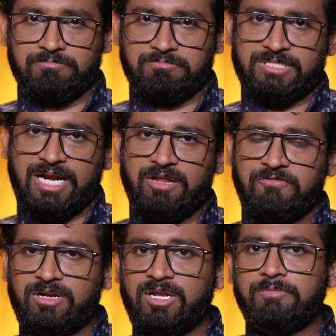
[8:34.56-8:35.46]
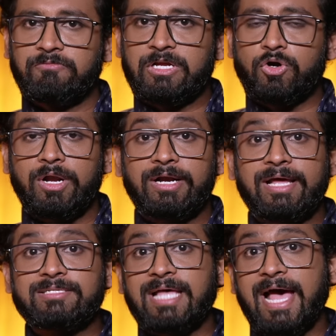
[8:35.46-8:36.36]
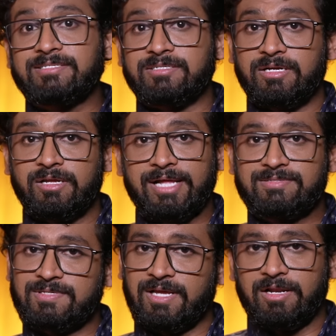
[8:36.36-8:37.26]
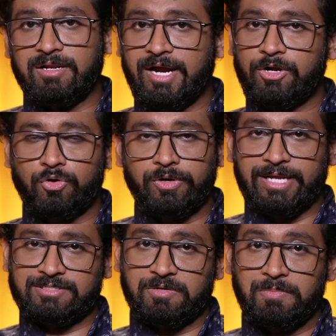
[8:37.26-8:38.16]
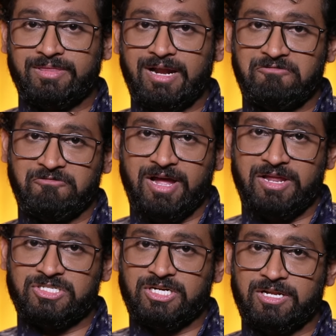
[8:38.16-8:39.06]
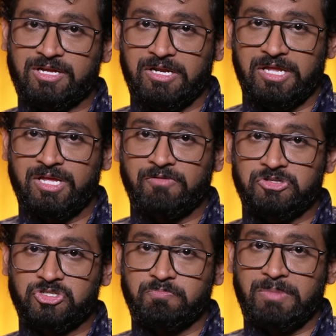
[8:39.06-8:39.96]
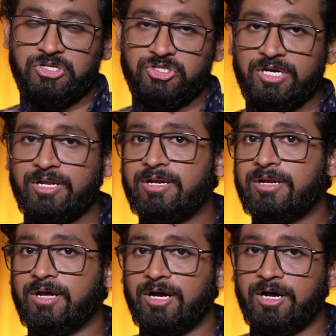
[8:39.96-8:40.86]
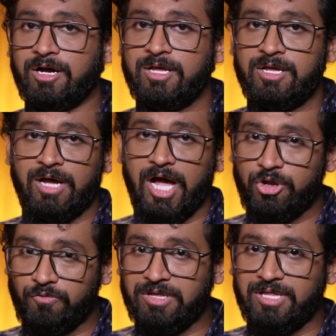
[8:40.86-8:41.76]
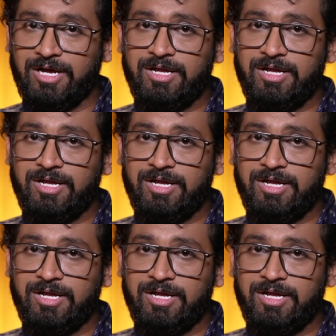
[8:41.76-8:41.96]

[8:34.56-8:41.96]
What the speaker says: Scientific term we call it as acid, HCl, hydrochloric acid. But that fire, Jathar Agni, which is mentioned in Ayurveda,